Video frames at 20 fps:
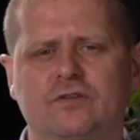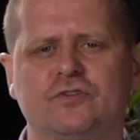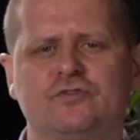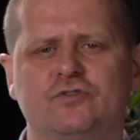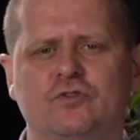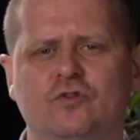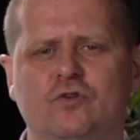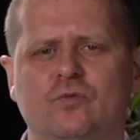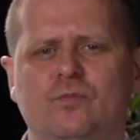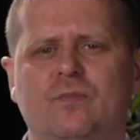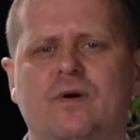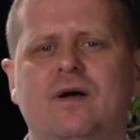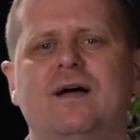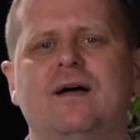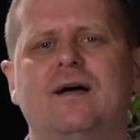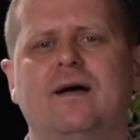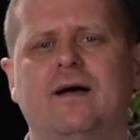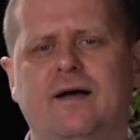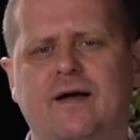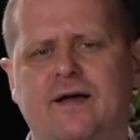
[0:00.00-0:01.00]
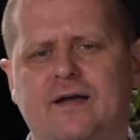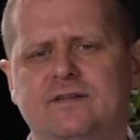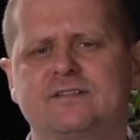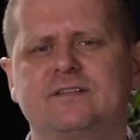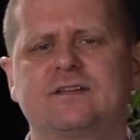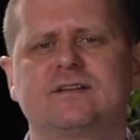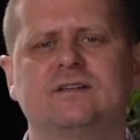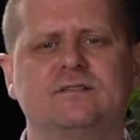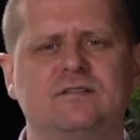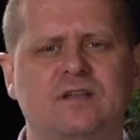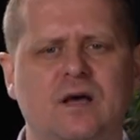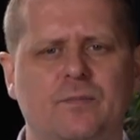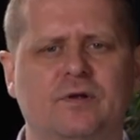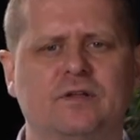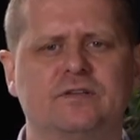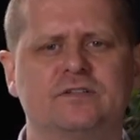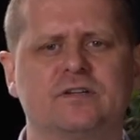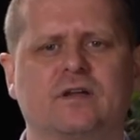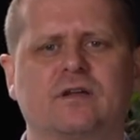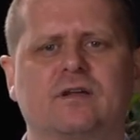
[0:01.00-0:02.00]
assume. Ask, double
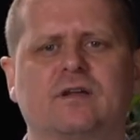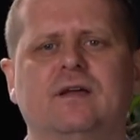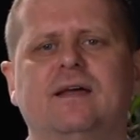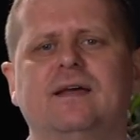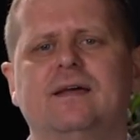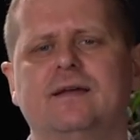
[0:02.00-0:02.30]
check.